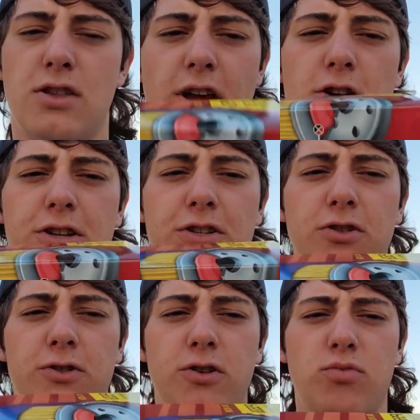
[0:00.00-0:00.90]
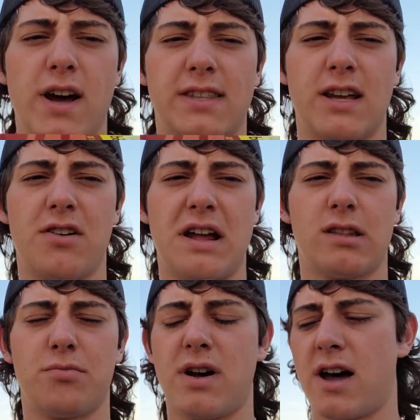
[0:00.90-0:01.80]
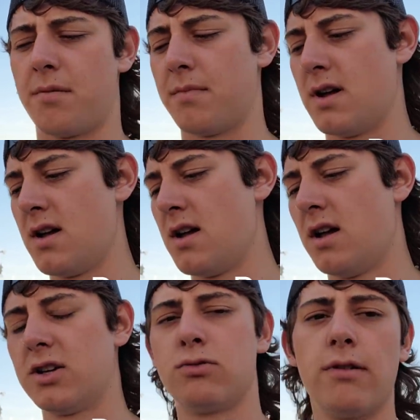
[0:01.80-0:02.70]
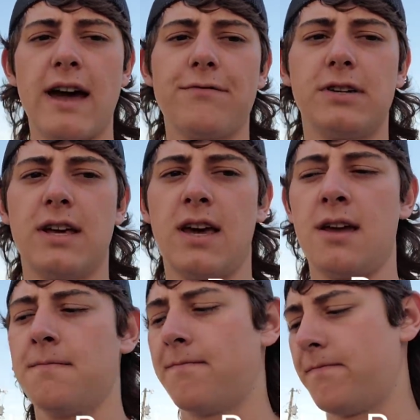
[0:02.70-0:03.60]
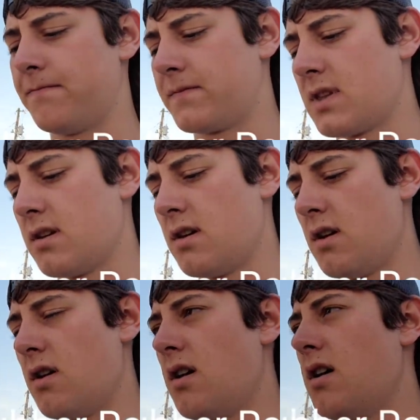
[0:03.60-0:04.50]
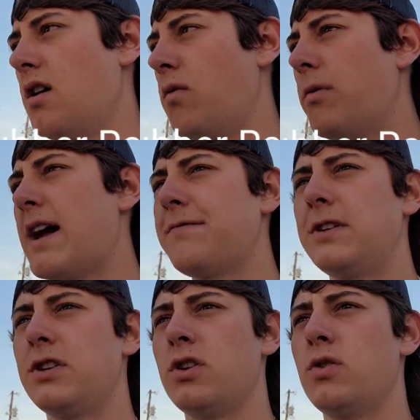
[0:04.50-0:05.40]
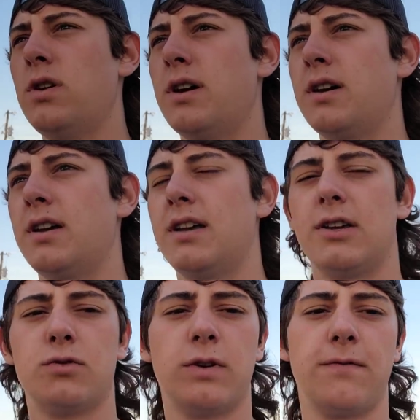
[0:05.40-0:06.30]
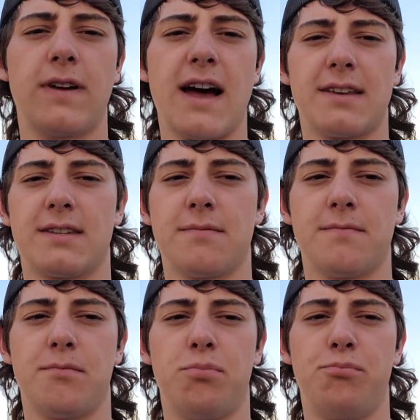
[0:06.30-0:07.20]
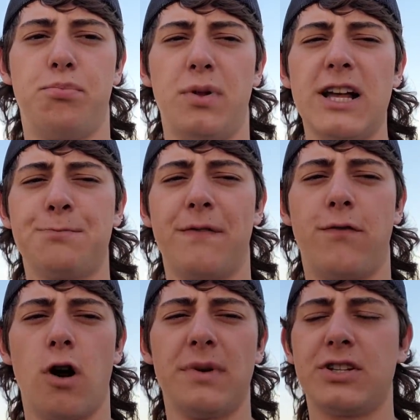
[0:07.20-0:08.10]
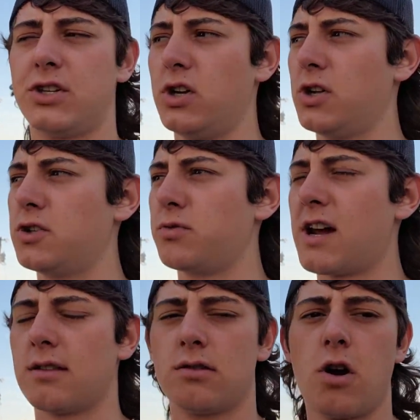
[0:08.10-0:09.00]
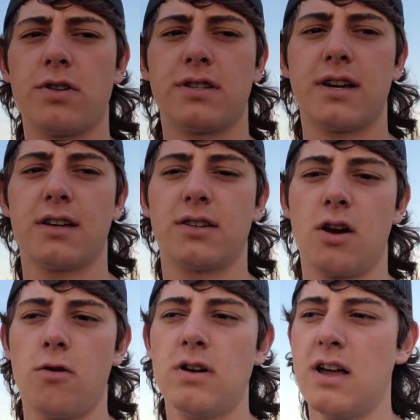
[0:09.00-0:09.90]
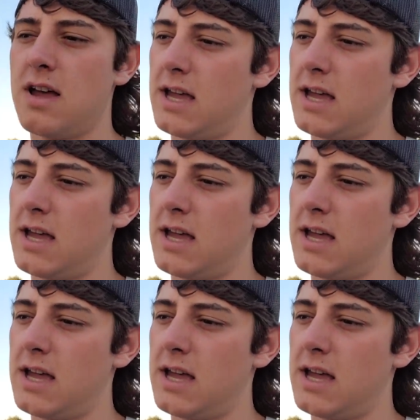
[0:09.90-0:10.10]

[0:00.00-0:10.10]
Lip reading: There's his YouTube right there down at the bottom. So what we have today, what we have to do is we've got some blast performance tunes we got to throw in the 6.0.